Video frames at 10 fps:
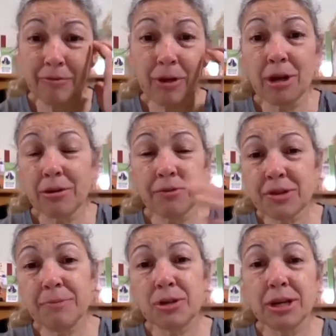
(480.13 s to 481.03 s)
the cutoffs
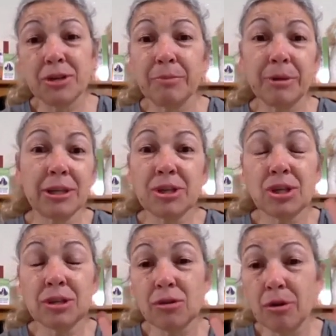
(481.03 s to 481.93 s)
keep changing, but let's
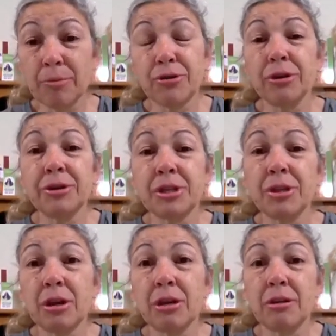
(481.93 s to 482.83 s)
just arbitrarily say the
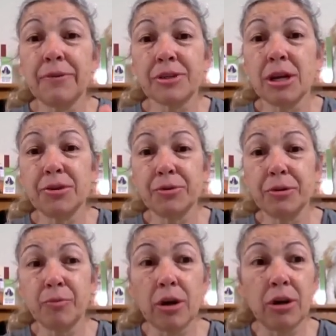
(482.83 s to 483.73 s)
cutoff is
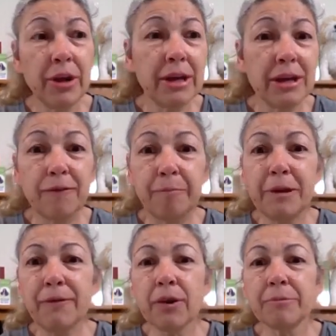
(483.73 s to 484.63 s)
100. Well, if
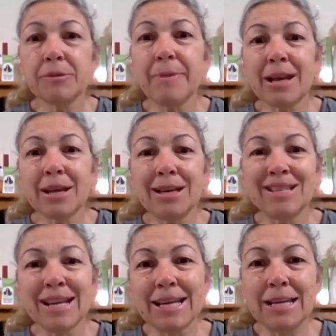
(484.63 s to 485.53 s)
beef comes back at
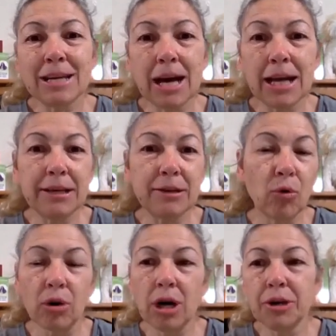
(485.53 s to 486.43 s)
99
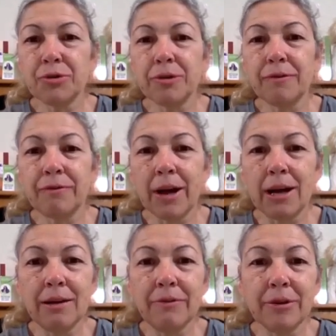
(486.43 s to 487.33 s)
or
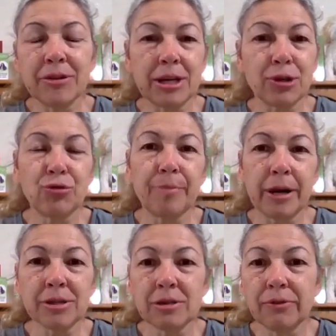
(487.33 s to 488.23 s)
105, is that a true
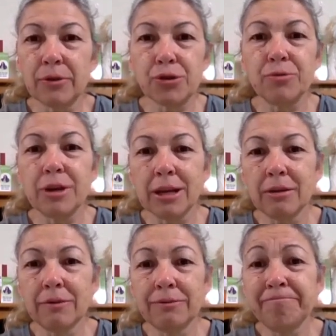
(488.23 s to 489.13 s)
positive or a true
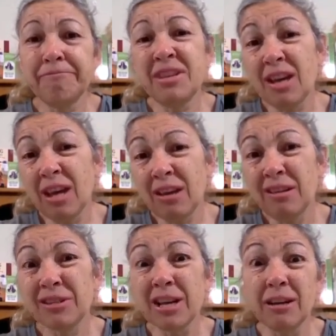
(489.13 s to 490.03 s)
negative? Yeah,
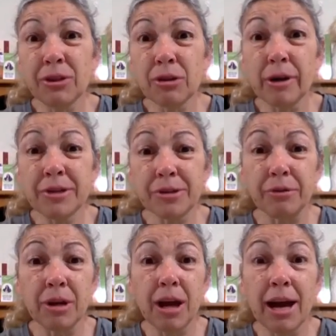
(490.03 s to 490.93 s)
it's kind of in the gray
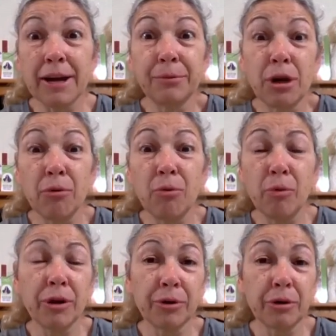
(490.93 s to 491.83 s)
zone. I don't know.
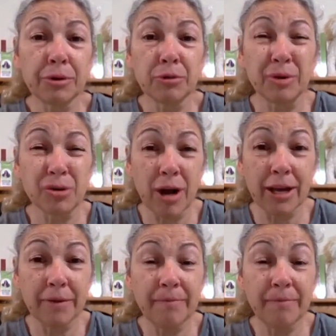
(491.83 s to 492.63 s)
We don't know until we try it.